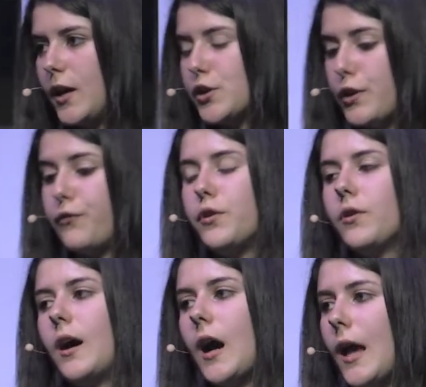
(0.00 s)
So if
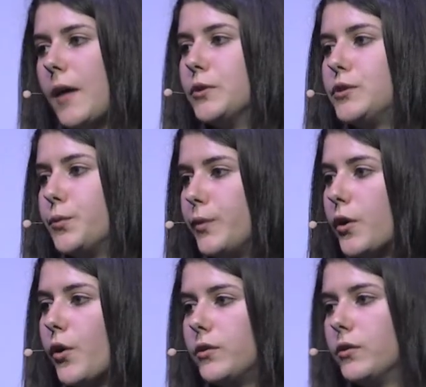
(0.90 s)
you are able to
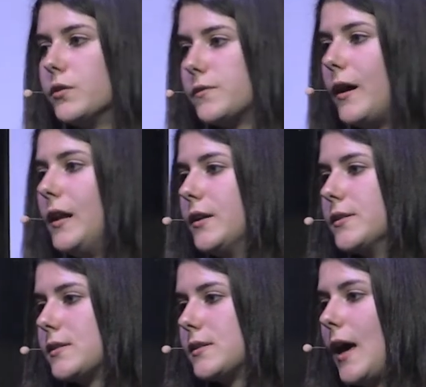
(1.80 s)
record those
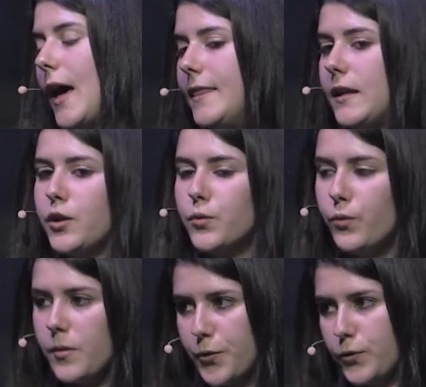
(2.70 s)
values and then you
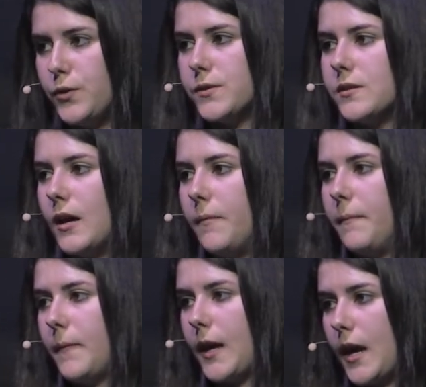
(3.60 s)
reproduce
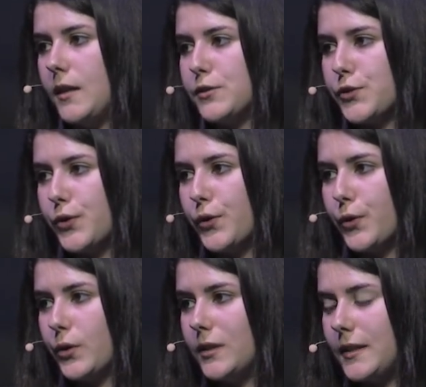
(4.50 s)
them
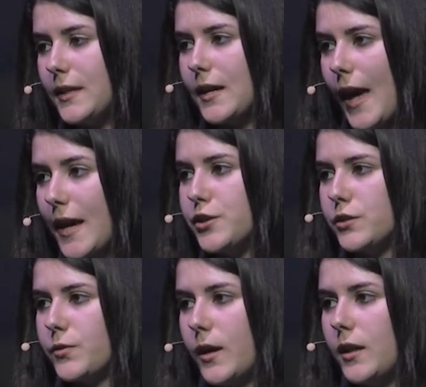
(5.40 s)
into the
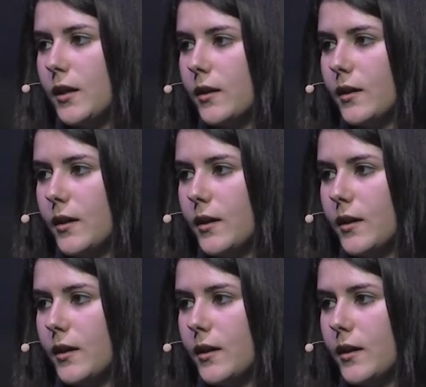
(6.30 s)
agent training